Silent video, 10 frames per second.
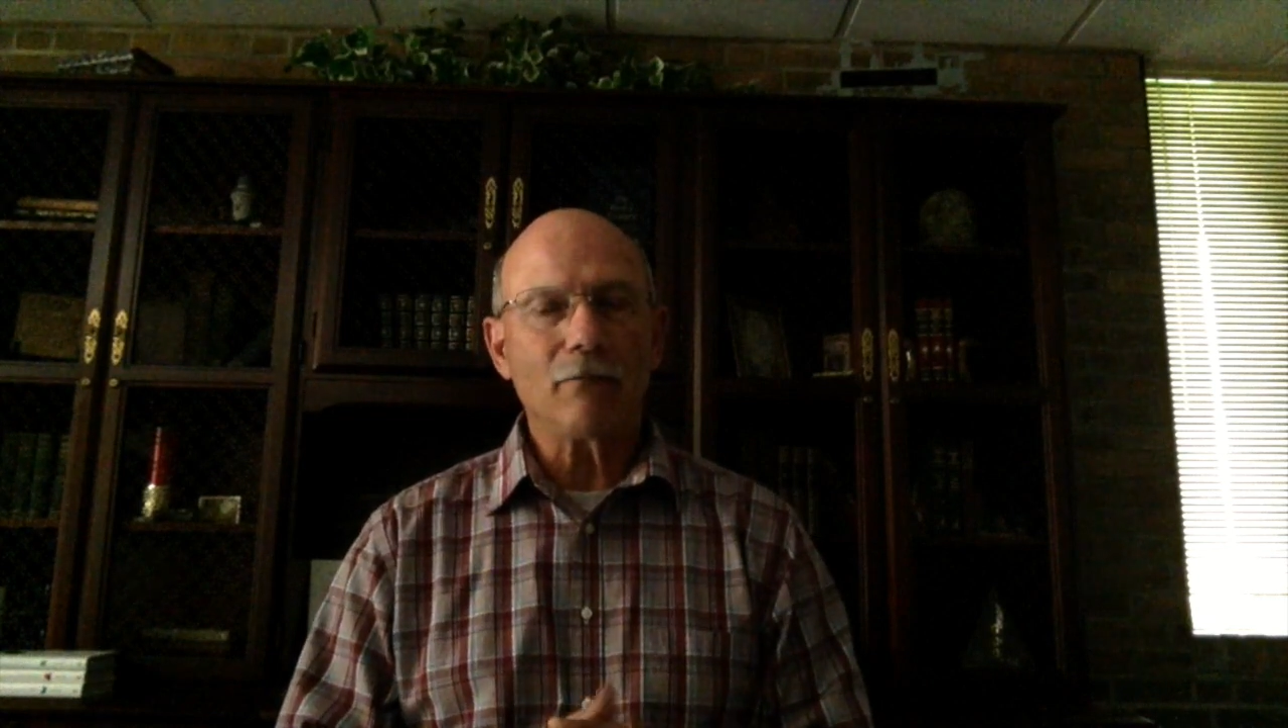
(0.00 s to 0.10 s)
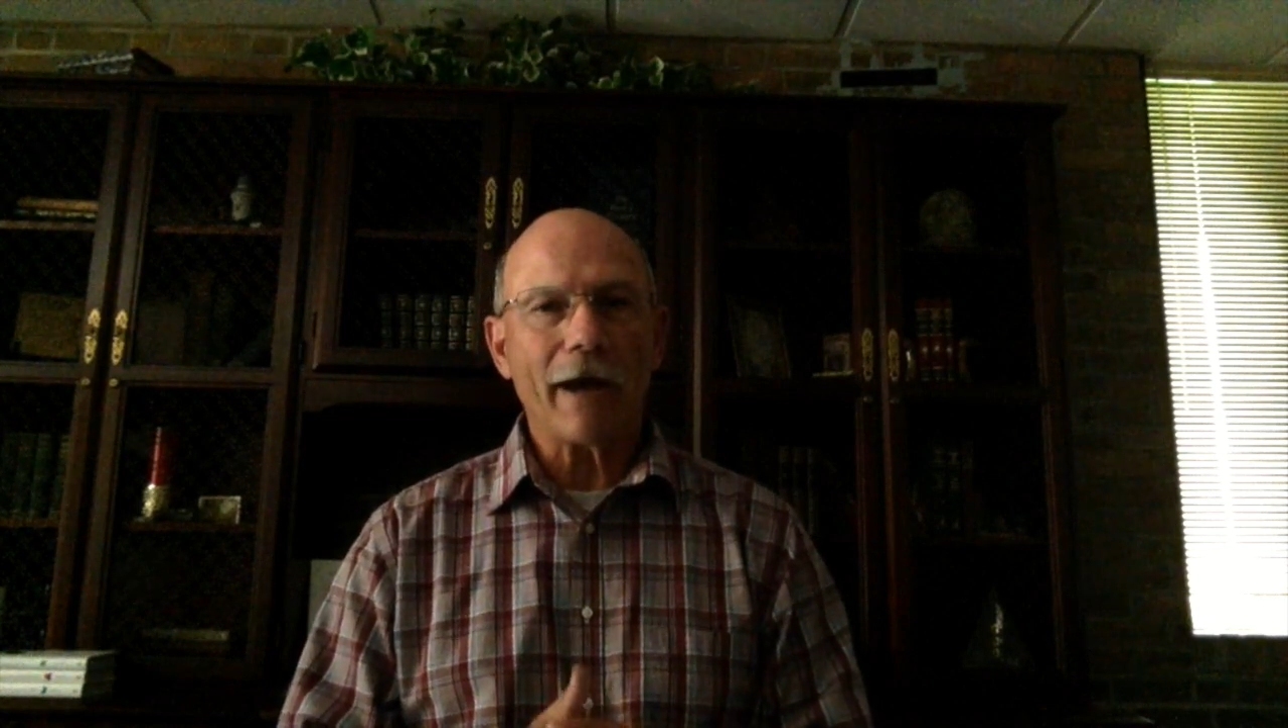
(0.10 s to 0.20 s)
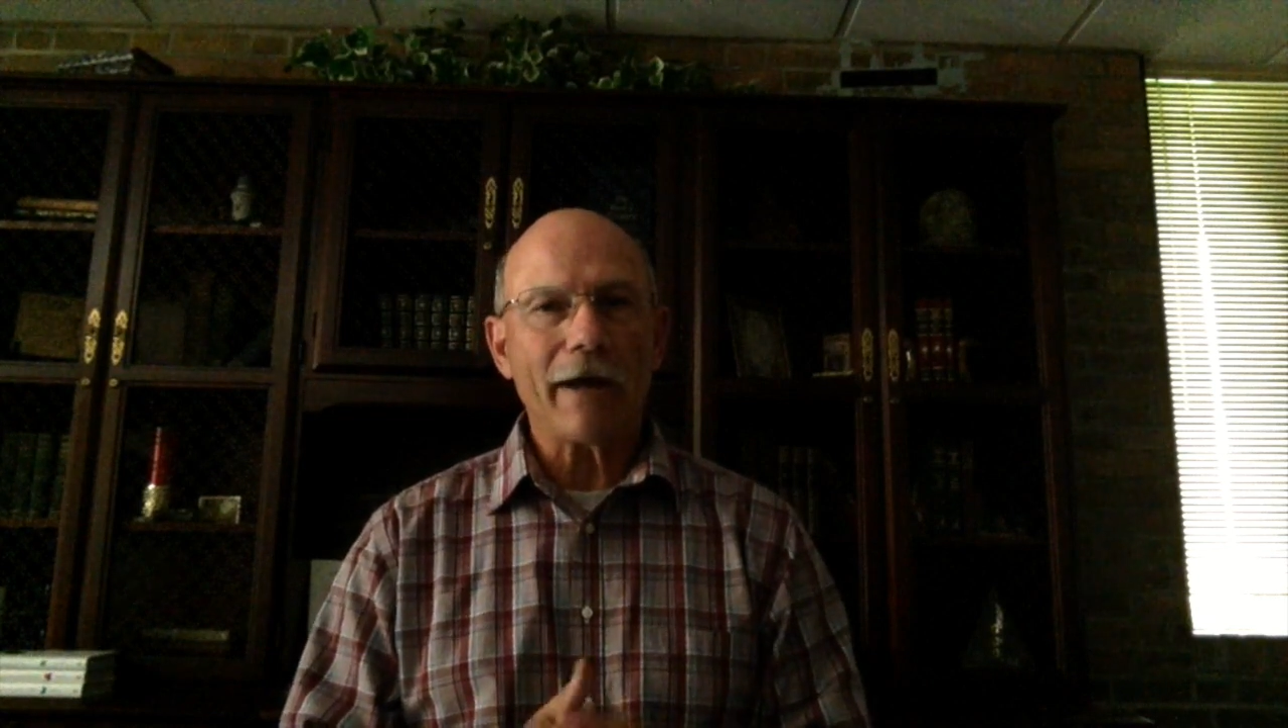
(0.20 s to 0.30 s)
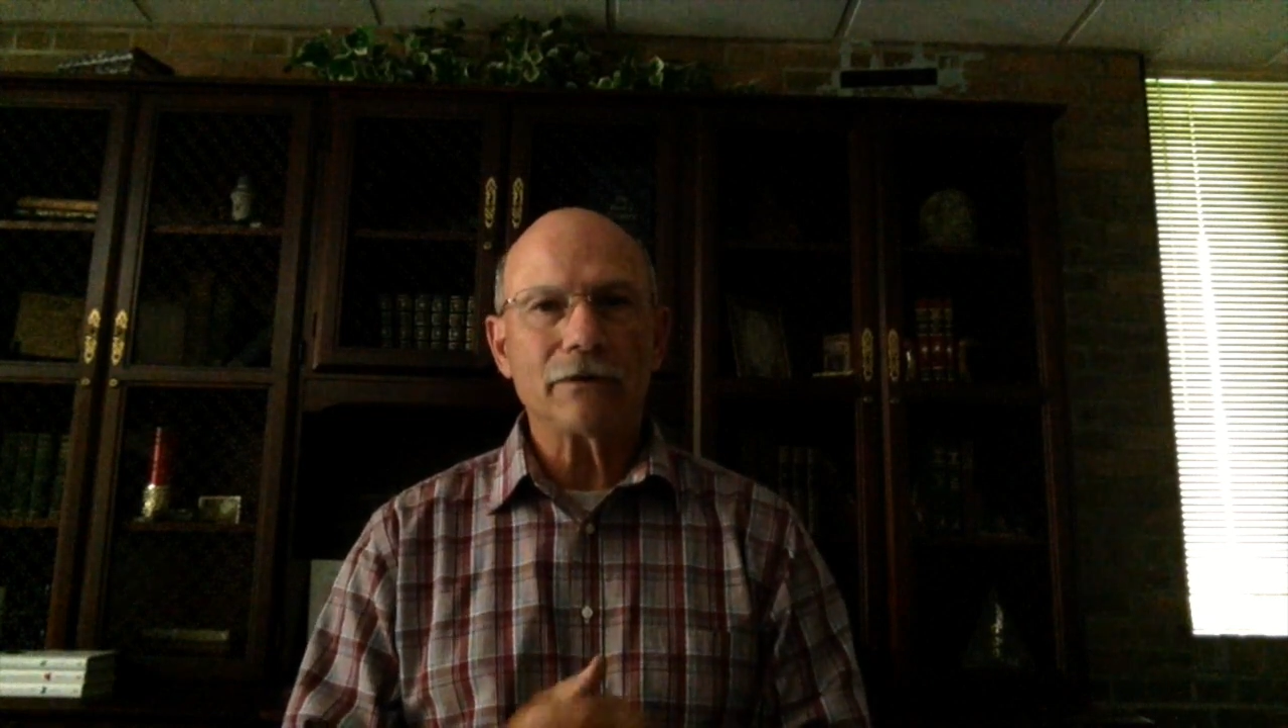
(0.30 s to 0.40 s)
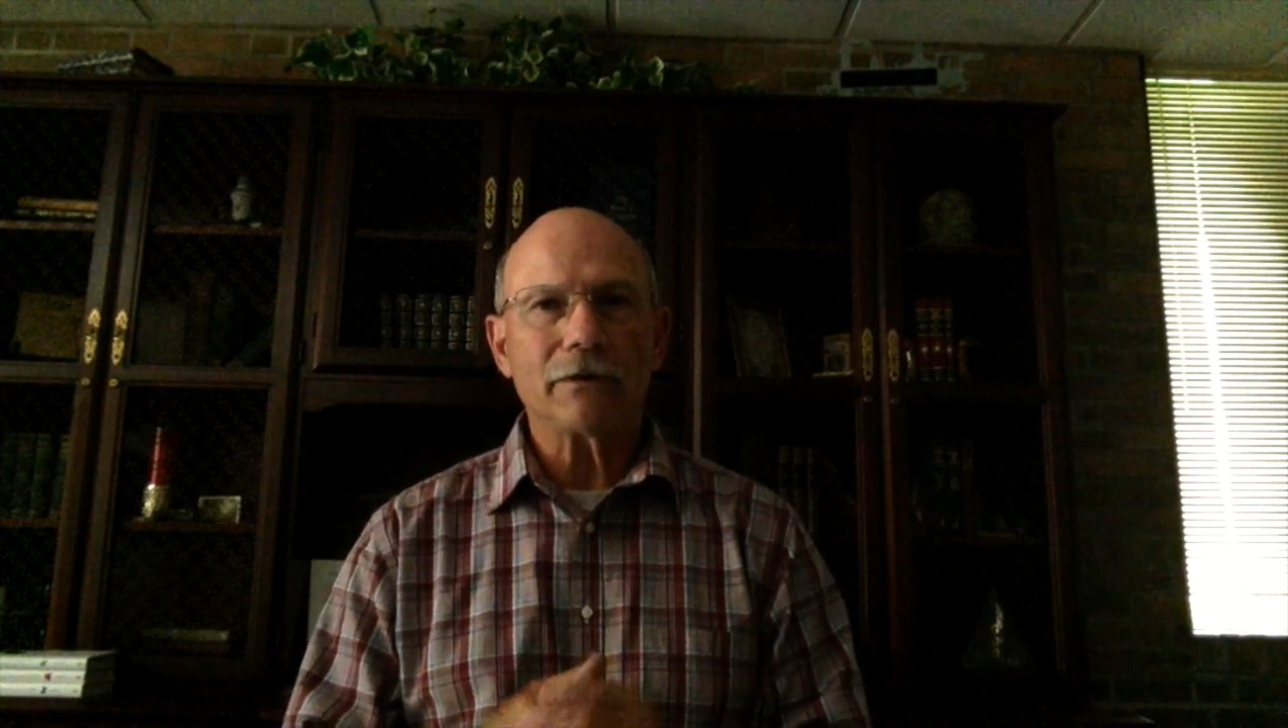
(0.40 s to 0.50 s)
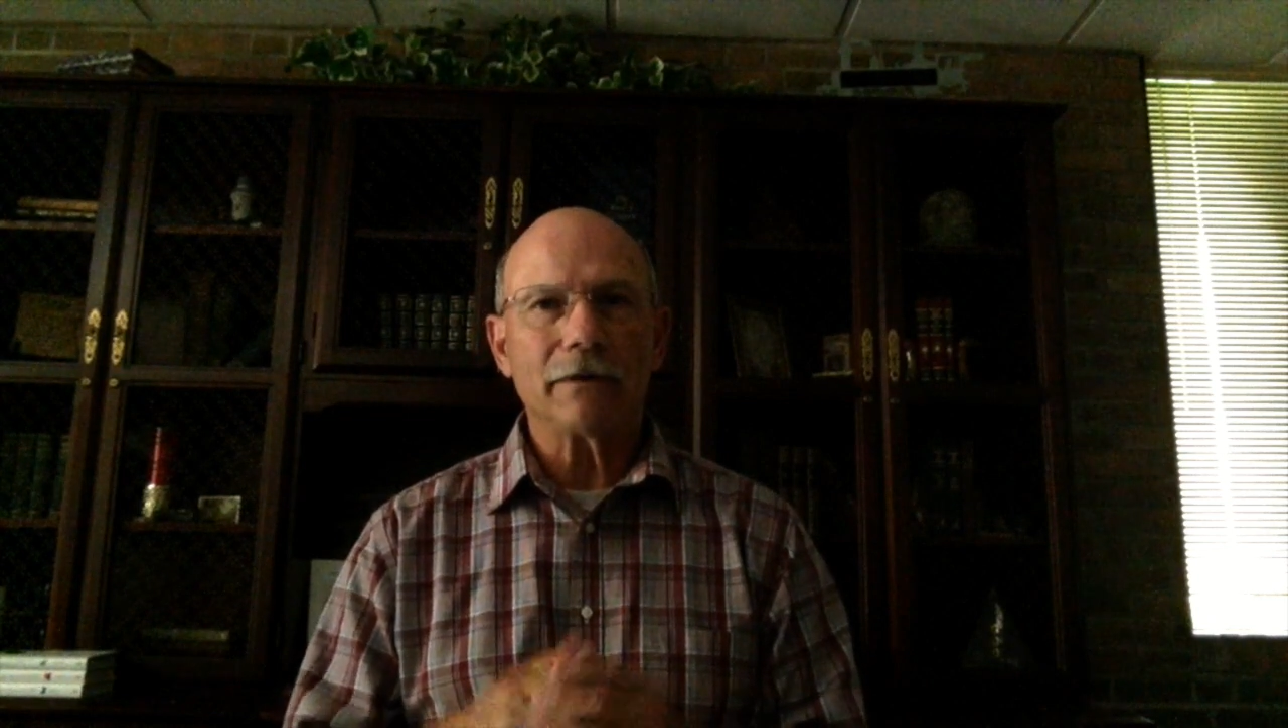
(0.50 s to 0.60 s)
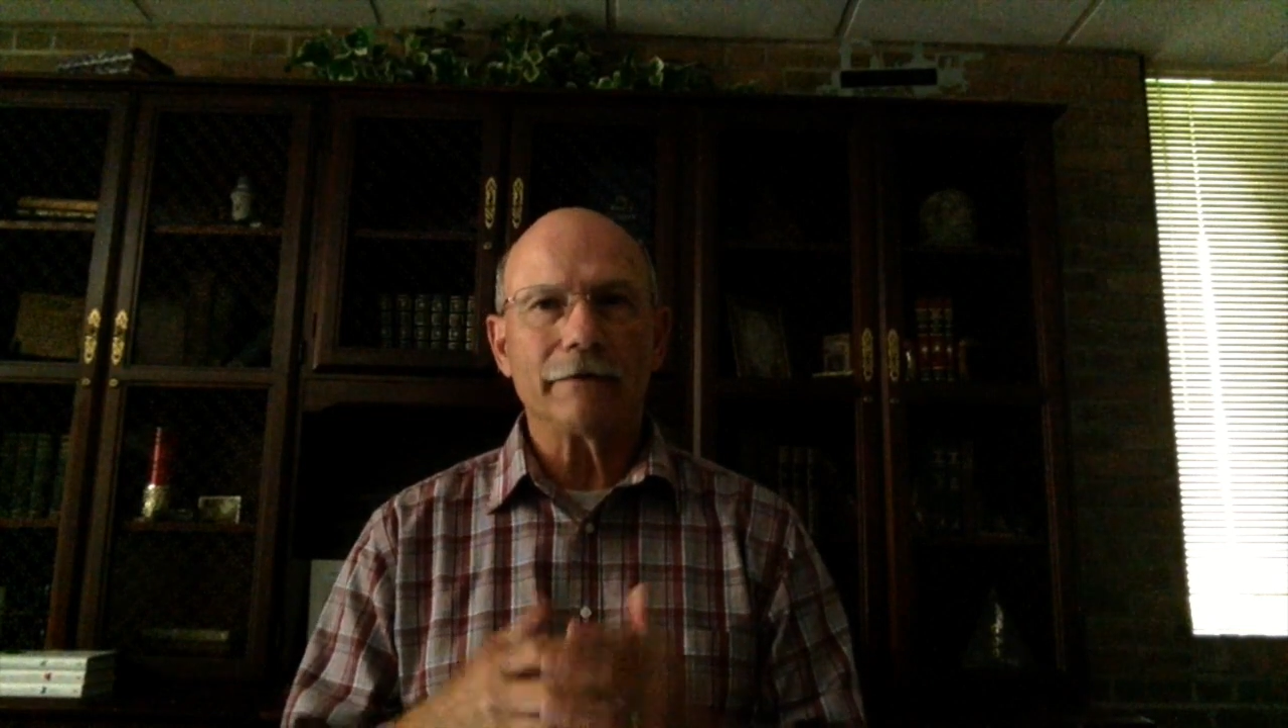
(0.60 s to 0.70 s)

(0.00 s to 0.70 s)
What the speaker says: branch to